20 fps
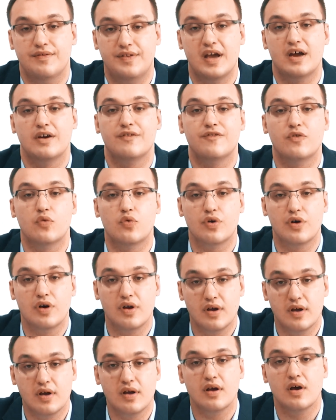Therefore,
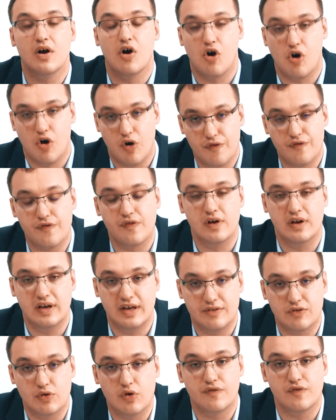half a
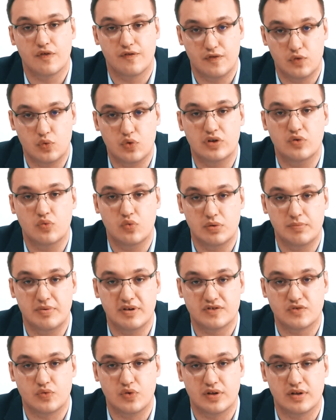liter of fluid will be
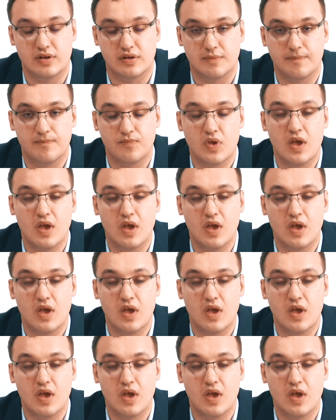excreted.